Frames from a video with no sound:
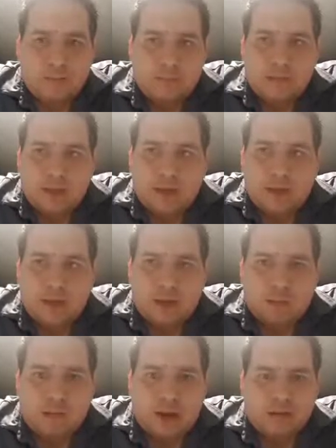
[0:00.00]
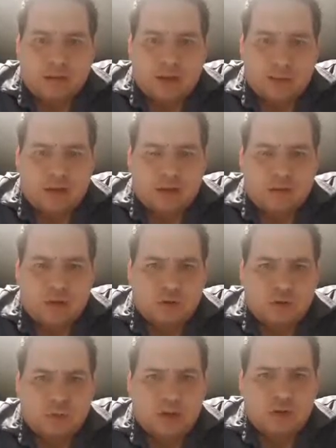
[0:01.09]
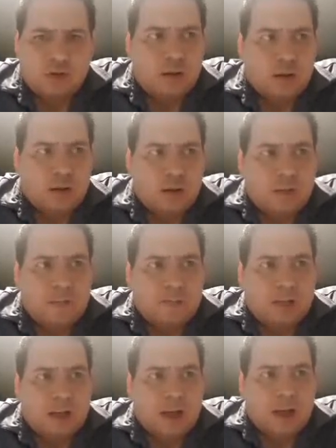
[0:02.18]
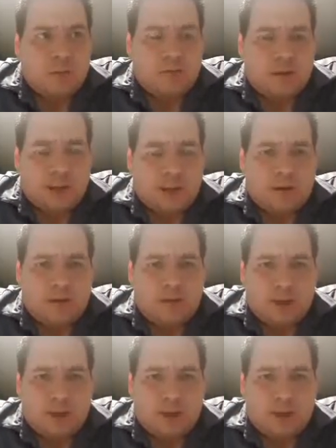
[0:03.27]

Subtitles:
In the playoffs, they're going to be difficult to beat. So Valen are